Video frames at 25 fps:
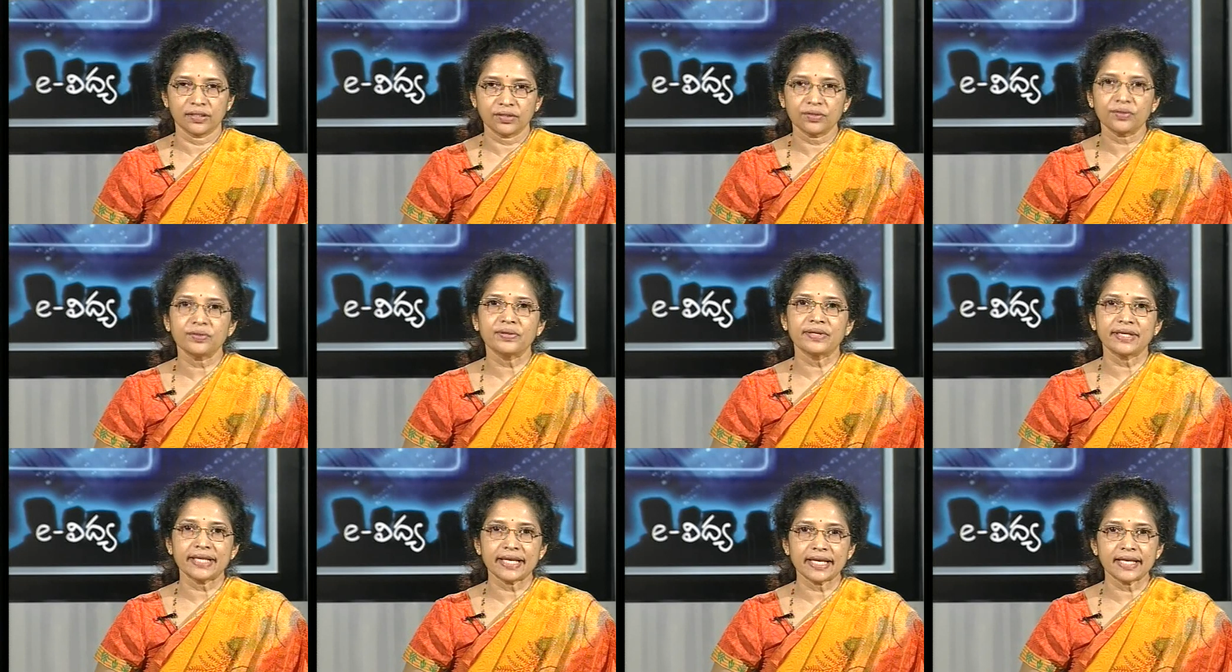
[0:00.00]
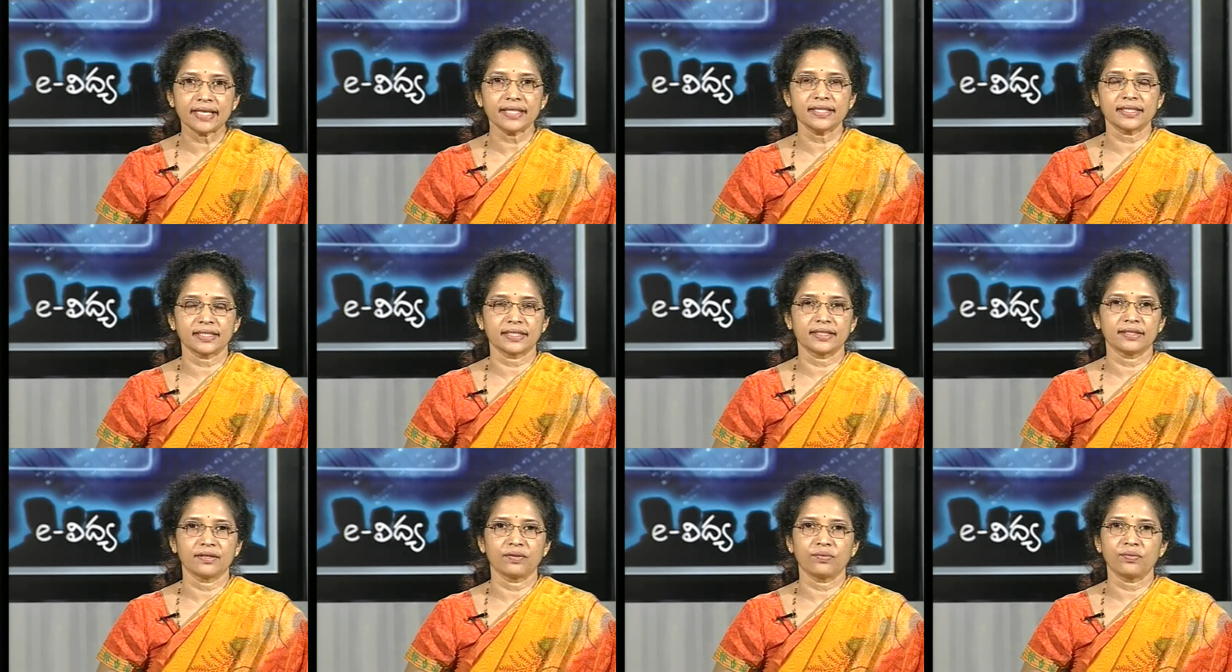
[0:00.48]
to
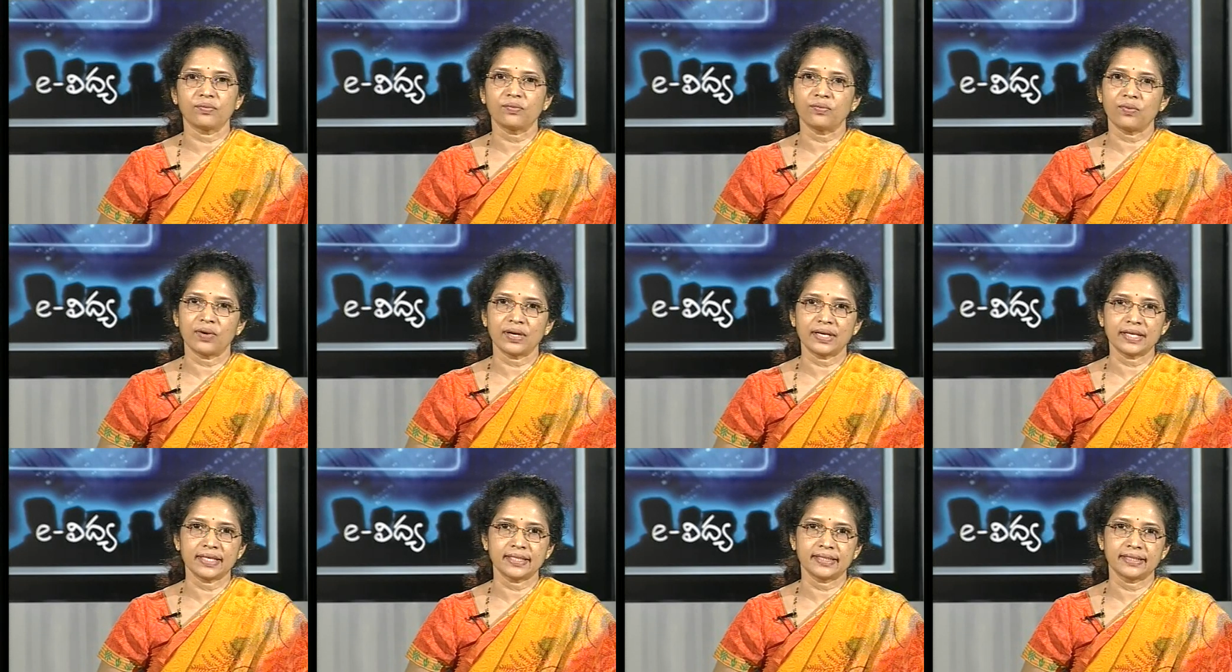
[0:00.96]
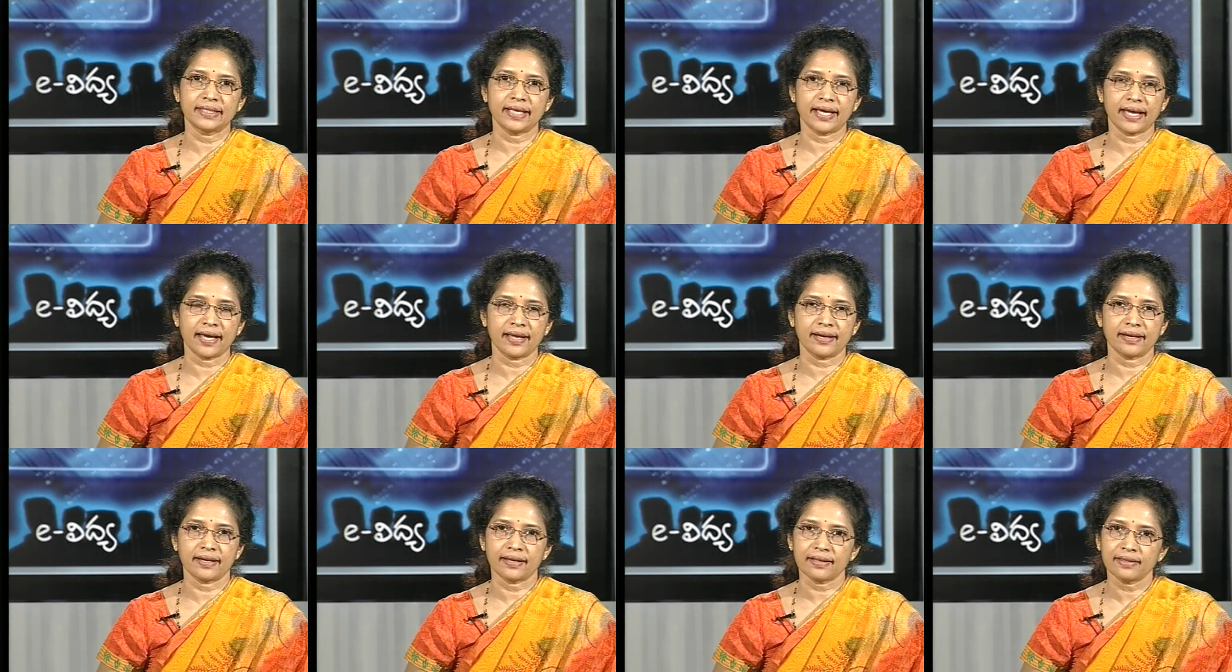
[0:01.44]
read what is
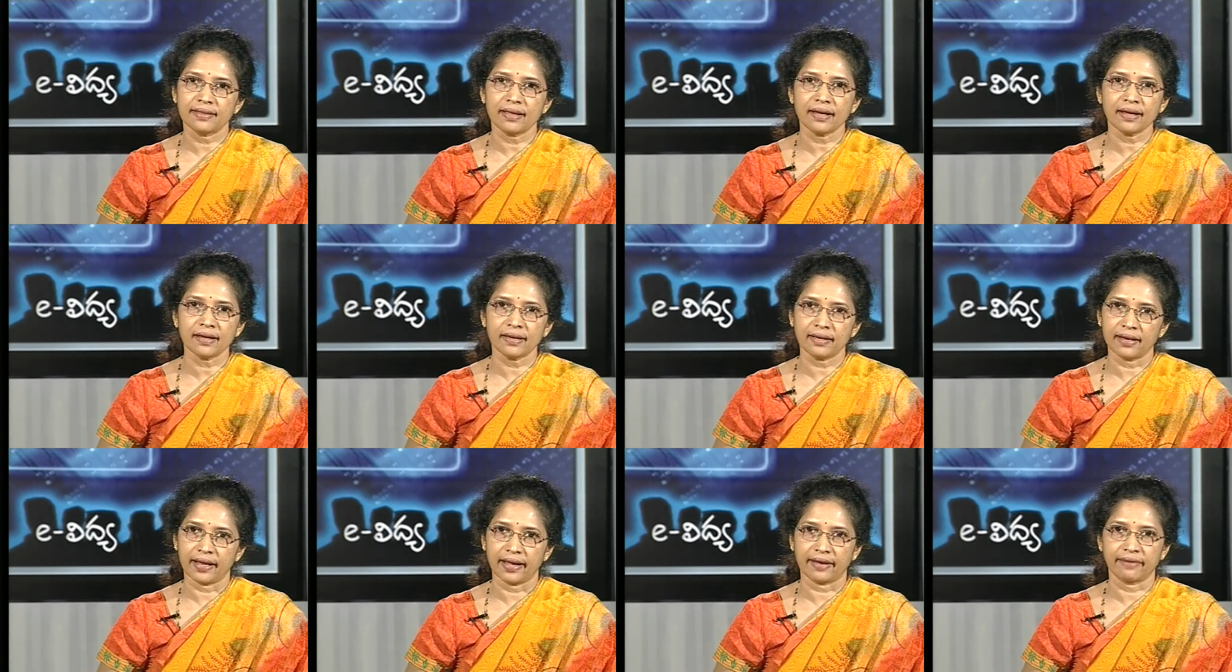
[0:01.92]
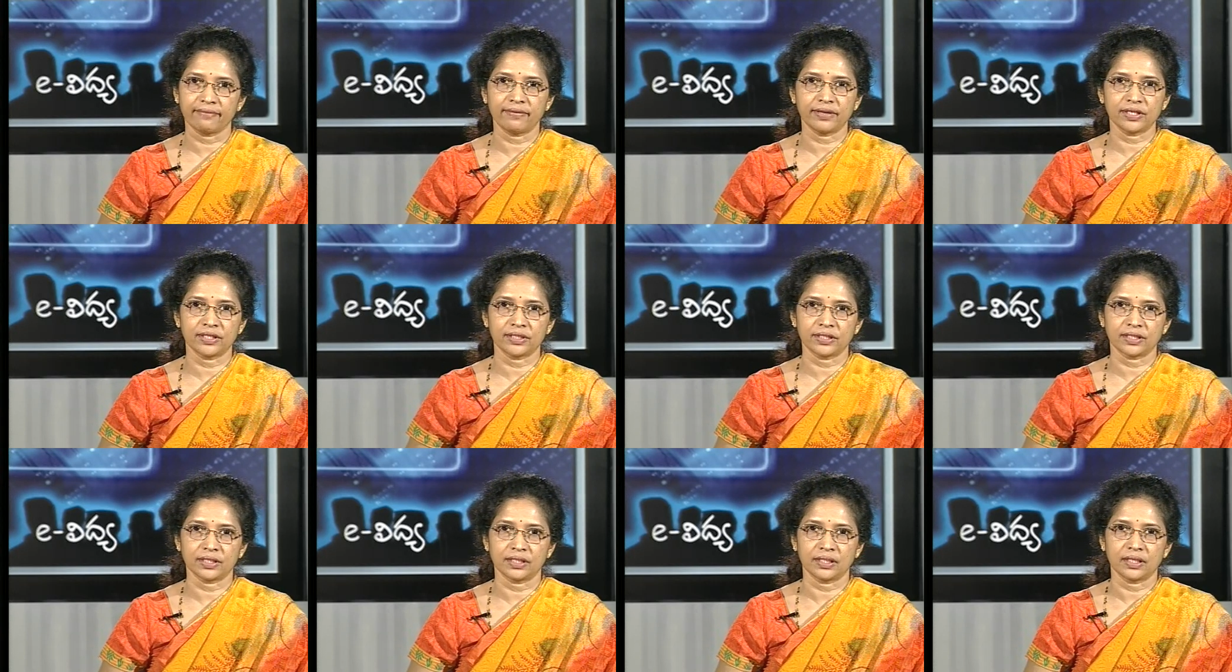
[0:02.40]
there in the
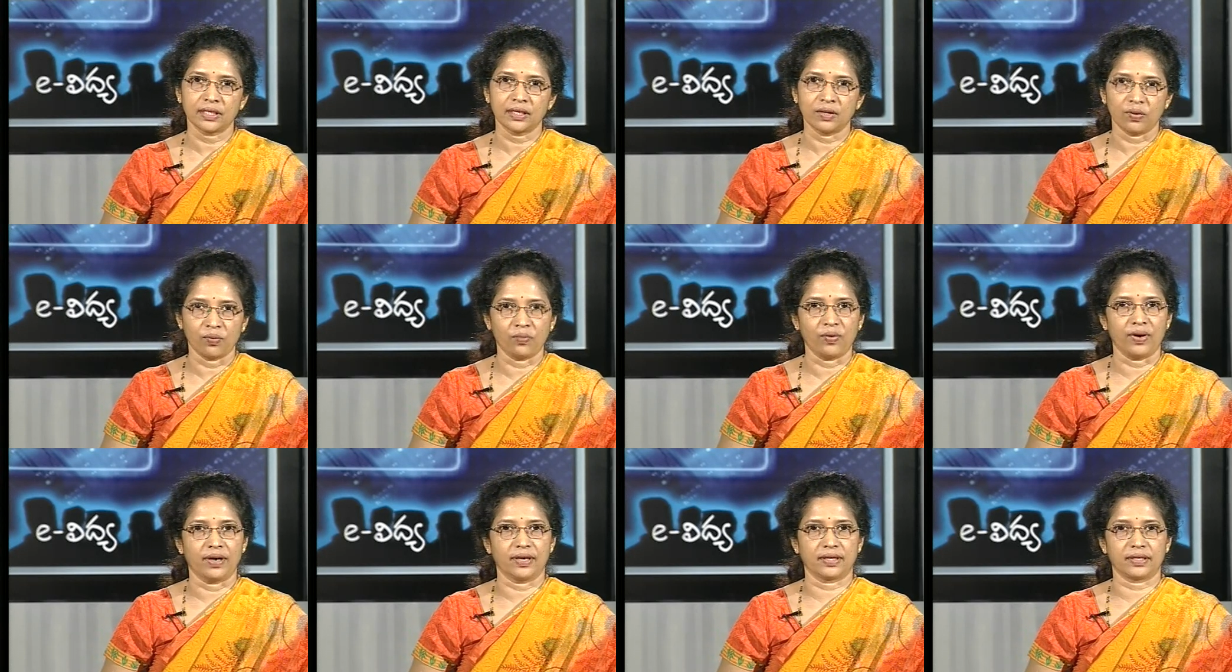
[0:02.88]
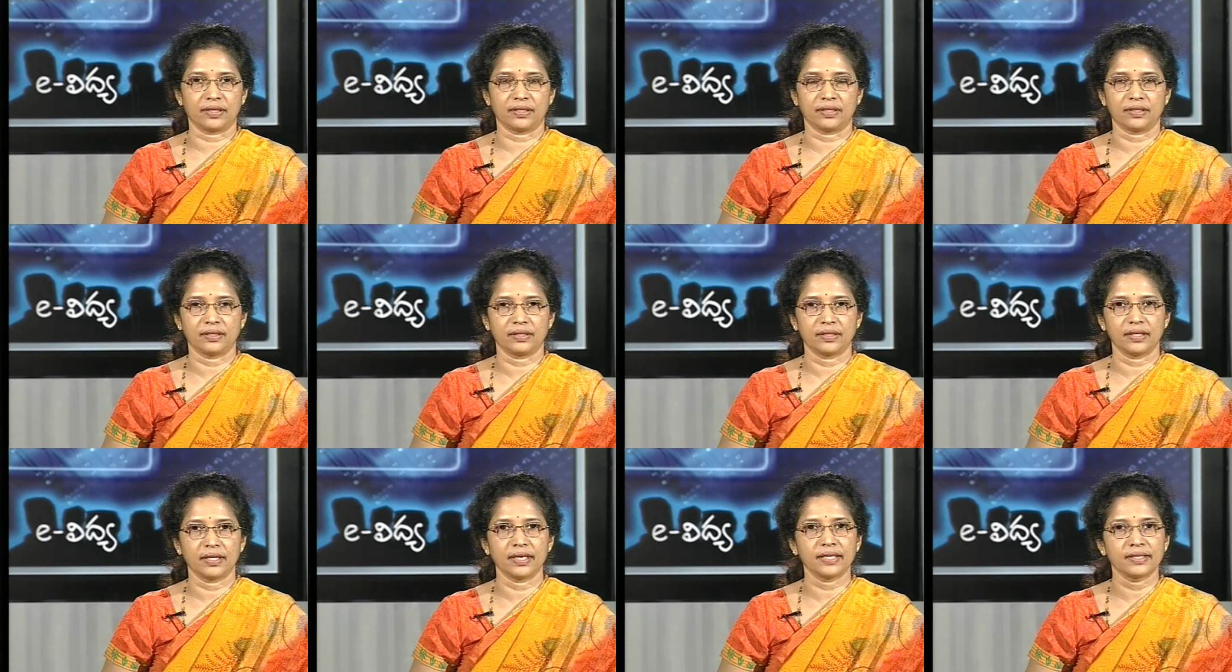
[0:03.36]
language work
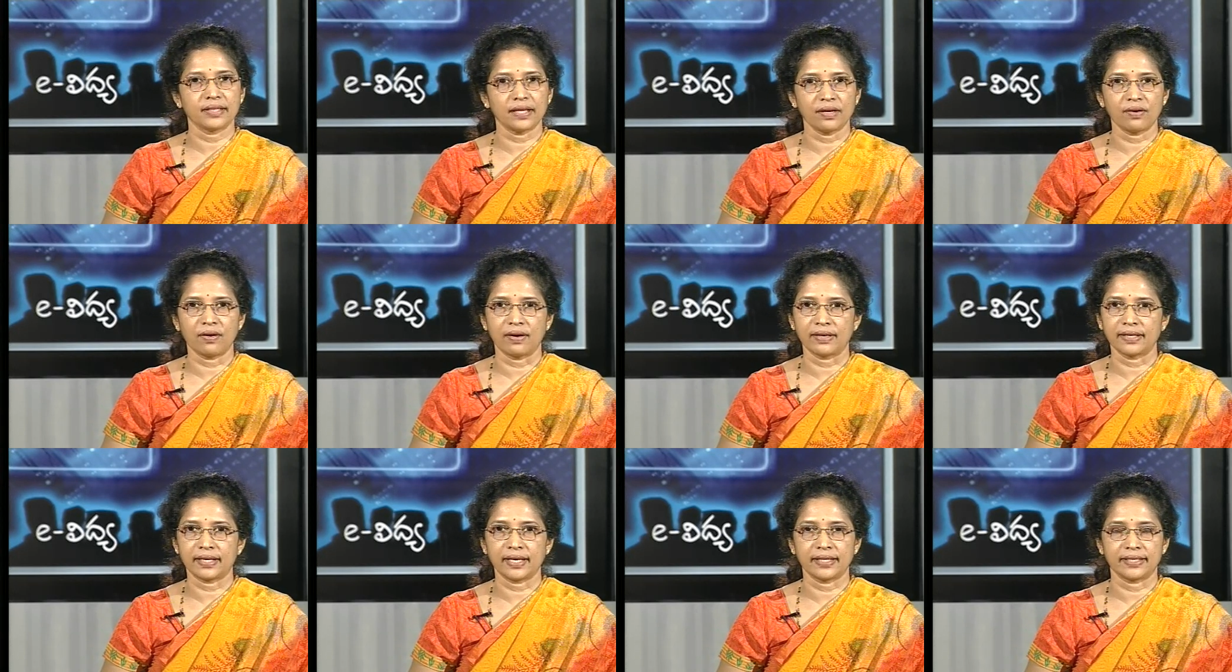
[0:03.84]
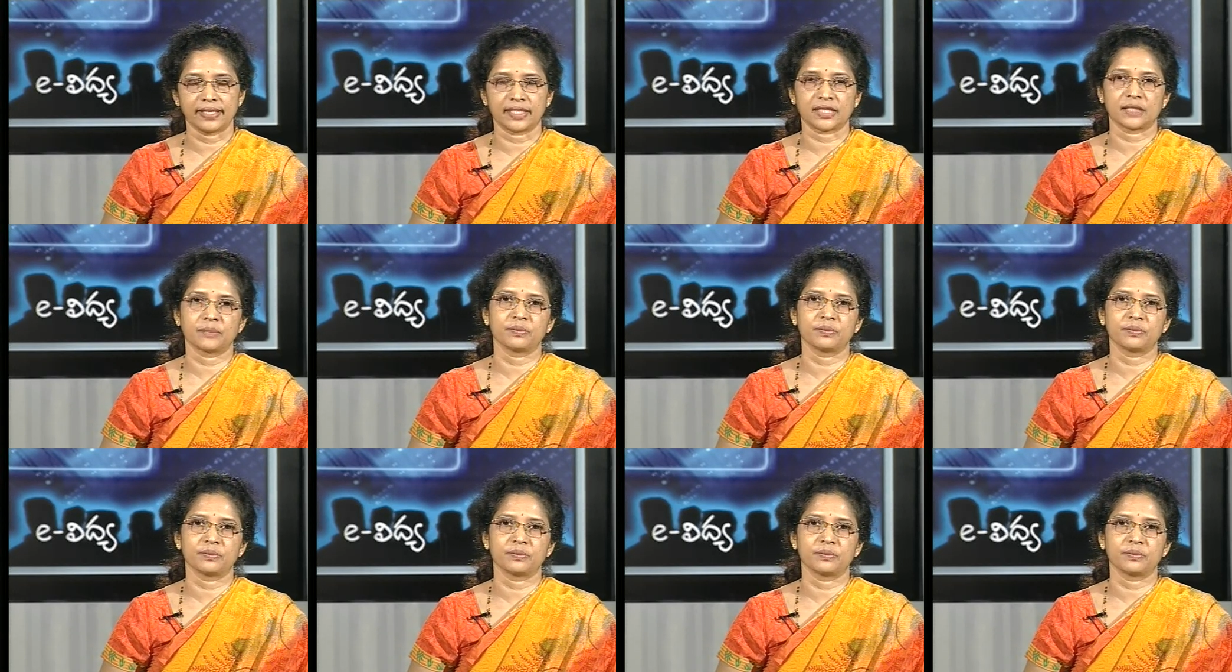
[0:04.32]
in the non-detailed